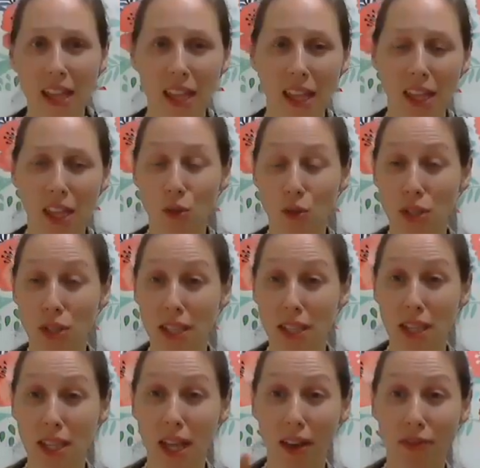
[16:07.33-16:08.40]
that you see
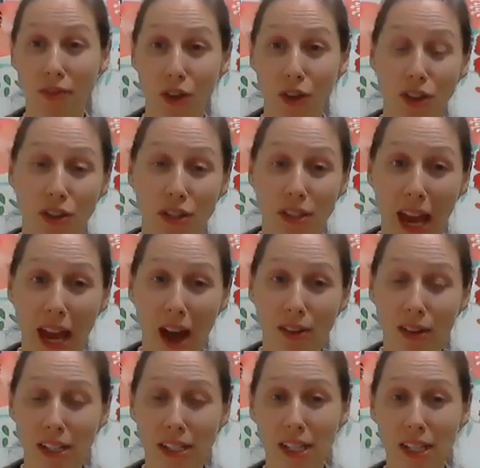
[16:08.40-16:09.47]
like further
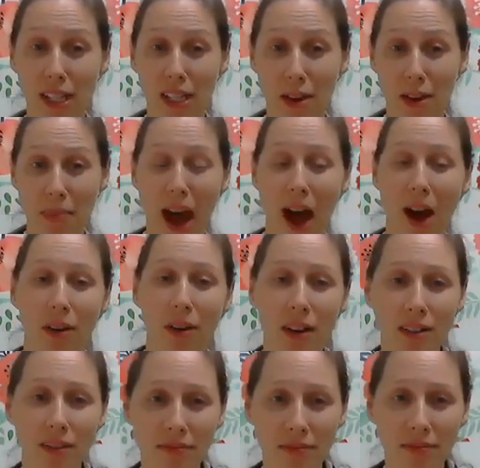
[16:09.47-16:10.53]
down into the
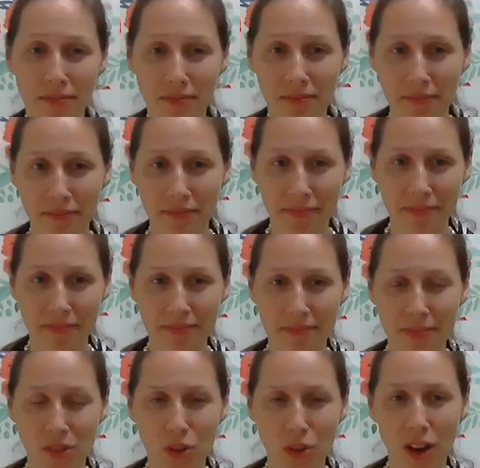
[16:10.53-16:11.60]
power
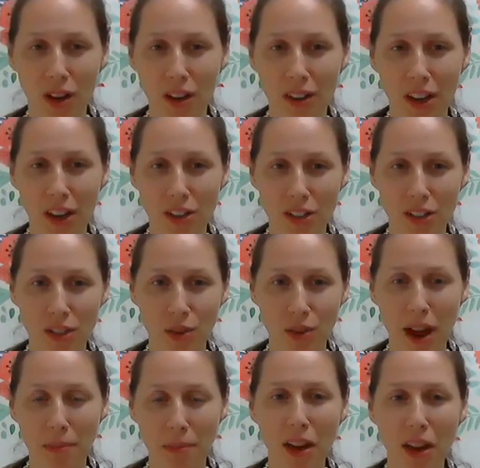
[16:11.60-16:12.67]
struggle that you're
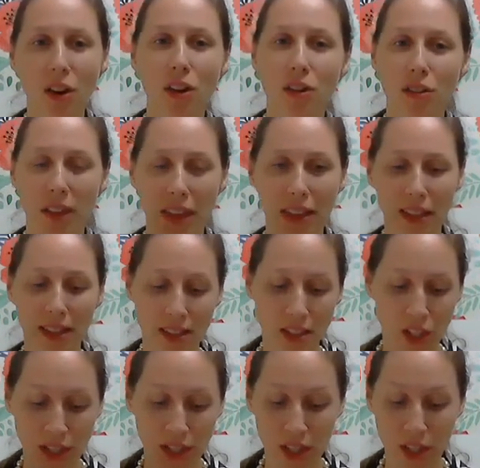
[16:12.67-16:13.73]
describing, or you think that's
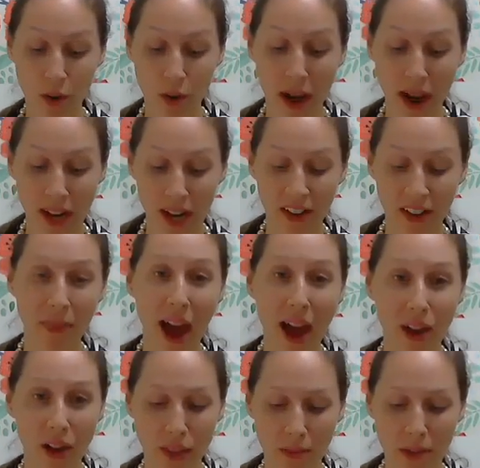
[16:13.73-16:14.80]
just the repetitive
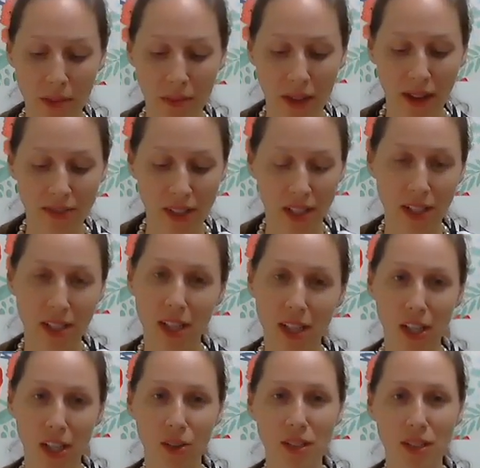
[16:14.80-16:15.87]
pattern that people have to
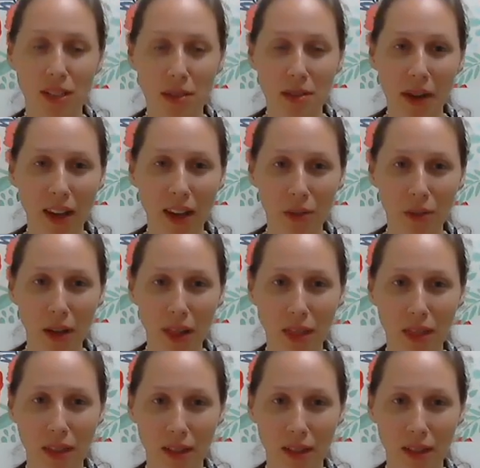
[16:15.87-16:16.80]
continuously battle with?